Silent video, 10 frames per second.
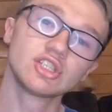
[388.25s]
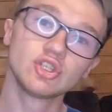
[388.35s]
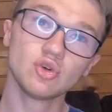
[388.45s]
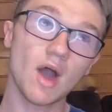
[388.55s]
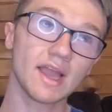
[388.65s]

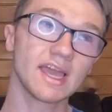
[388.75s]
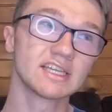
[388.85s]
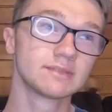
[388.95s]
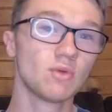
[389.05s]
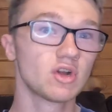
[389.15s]
to, I
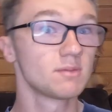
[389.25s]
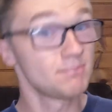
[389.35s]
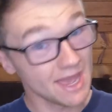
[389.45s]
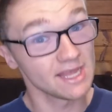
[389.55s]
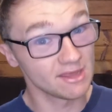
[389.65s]
guess, more
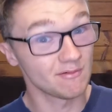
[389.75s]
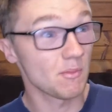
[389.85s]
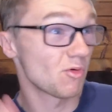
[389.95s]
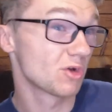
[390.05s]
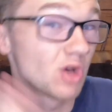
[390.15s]
competitive
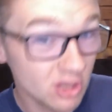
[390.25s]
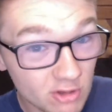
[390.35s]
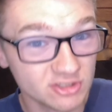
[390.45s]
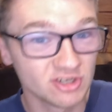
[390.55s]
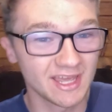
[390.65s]
and more closer